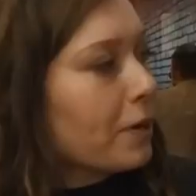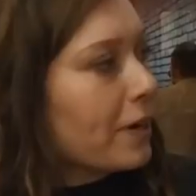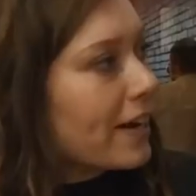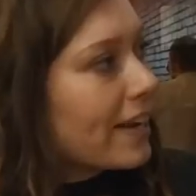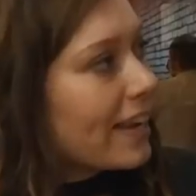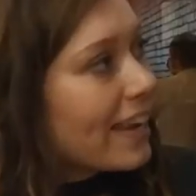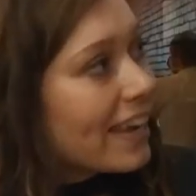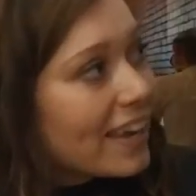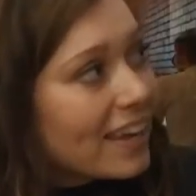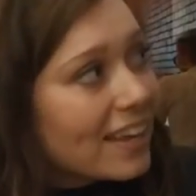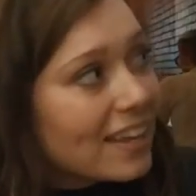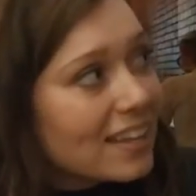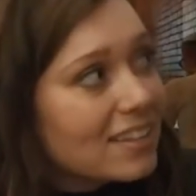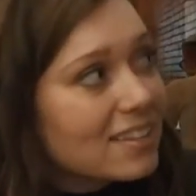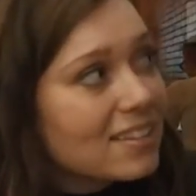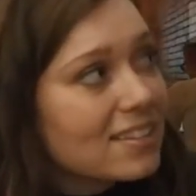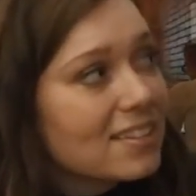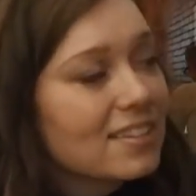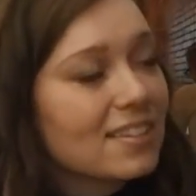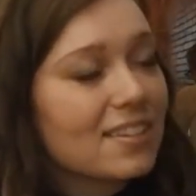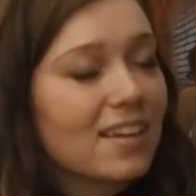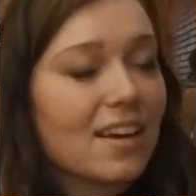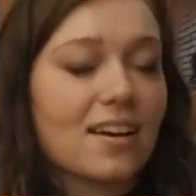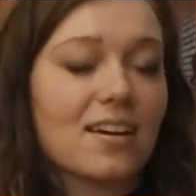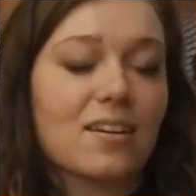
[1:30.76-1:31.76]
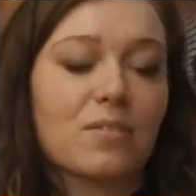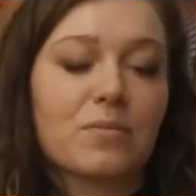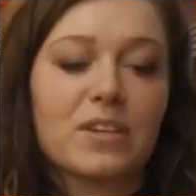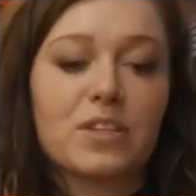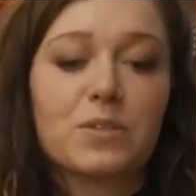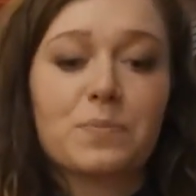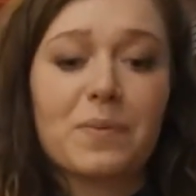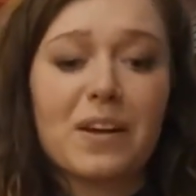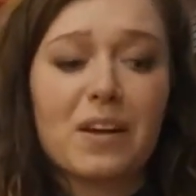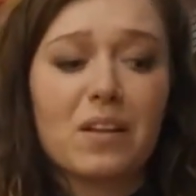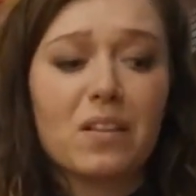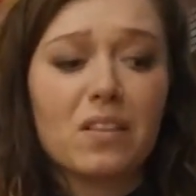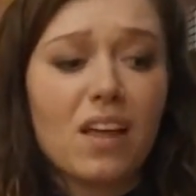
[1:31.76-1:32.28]
4 kids. We
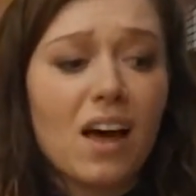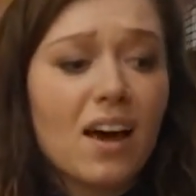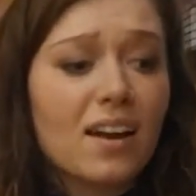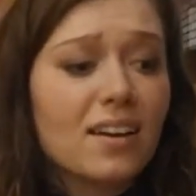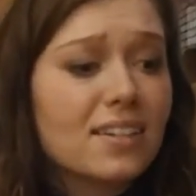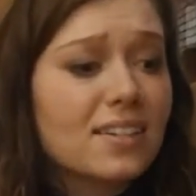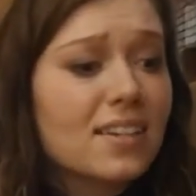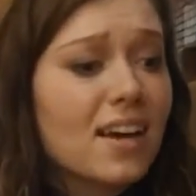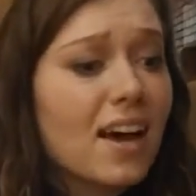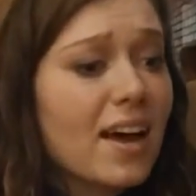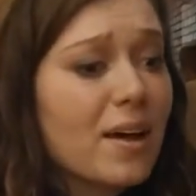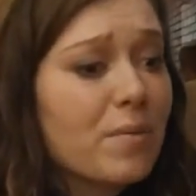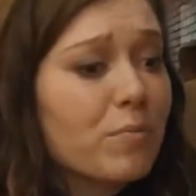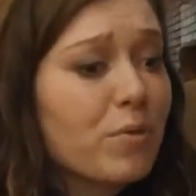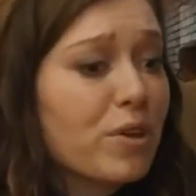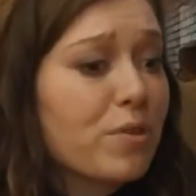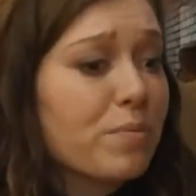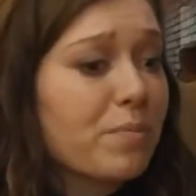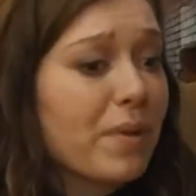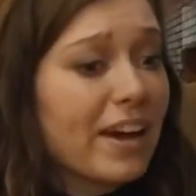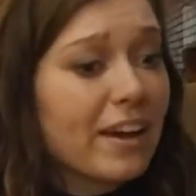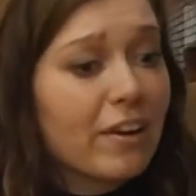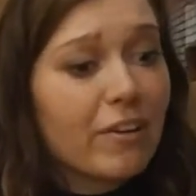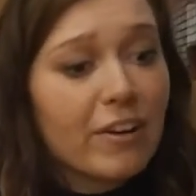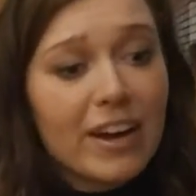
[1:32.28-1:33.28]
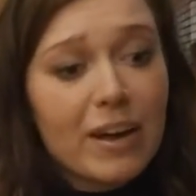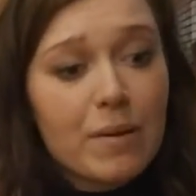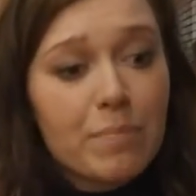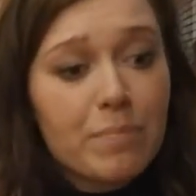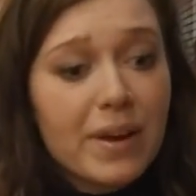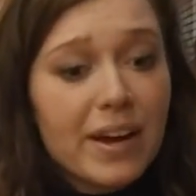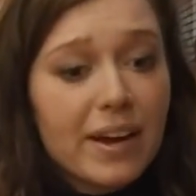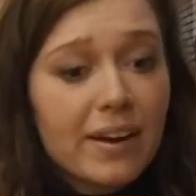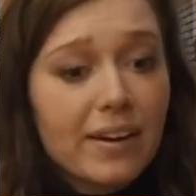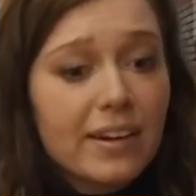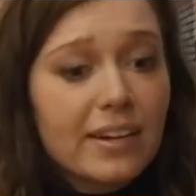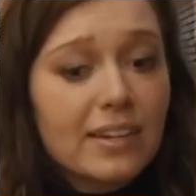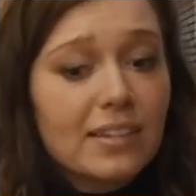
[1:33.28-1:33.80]
spent a lot of time with my
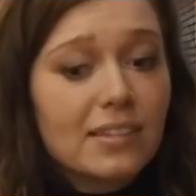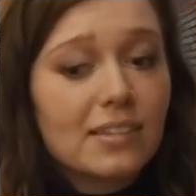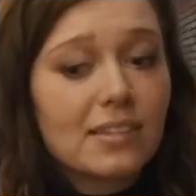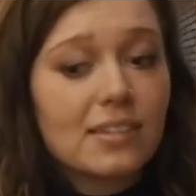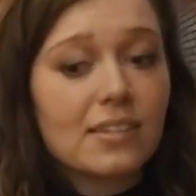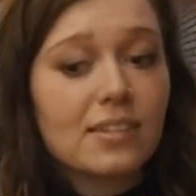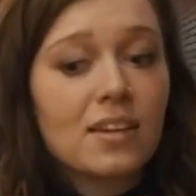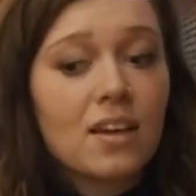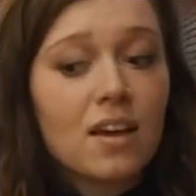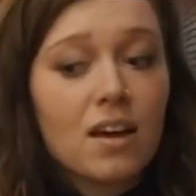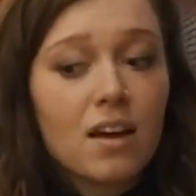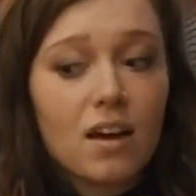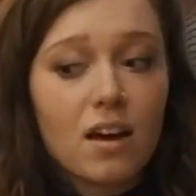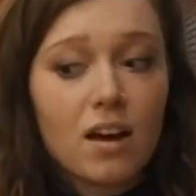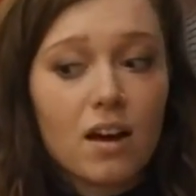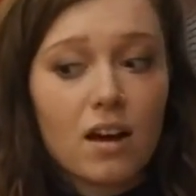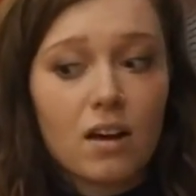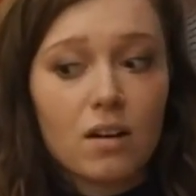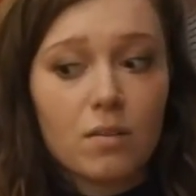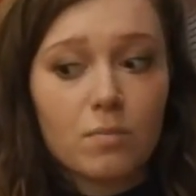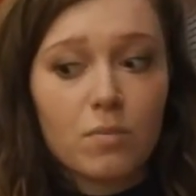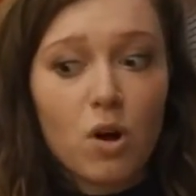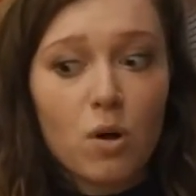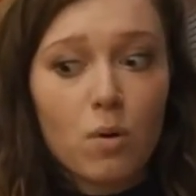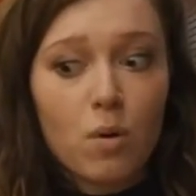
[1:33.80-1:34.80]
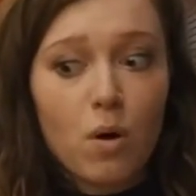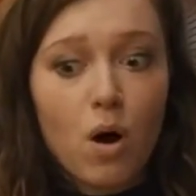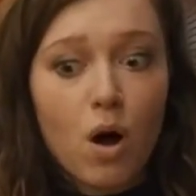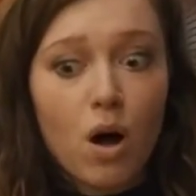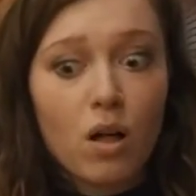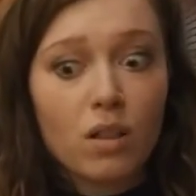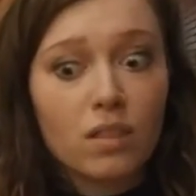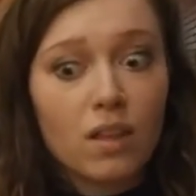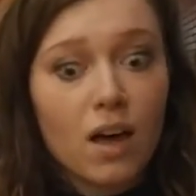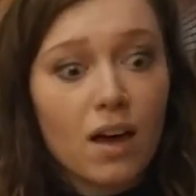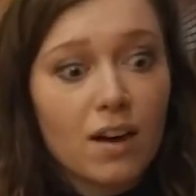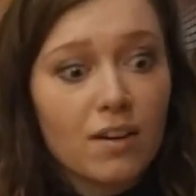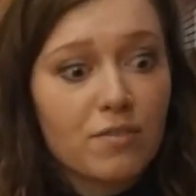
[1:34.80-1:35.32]
grandparents.
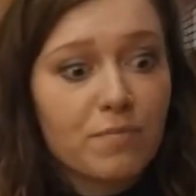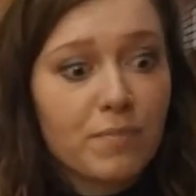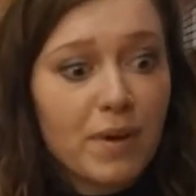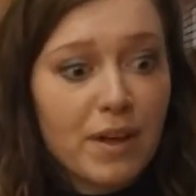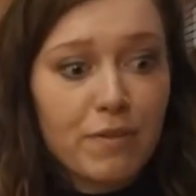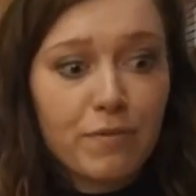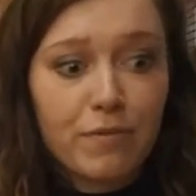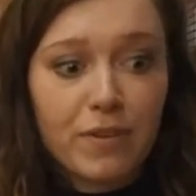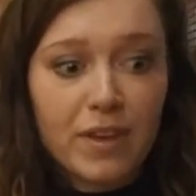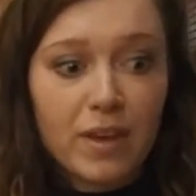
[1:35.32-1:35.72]
A lot of my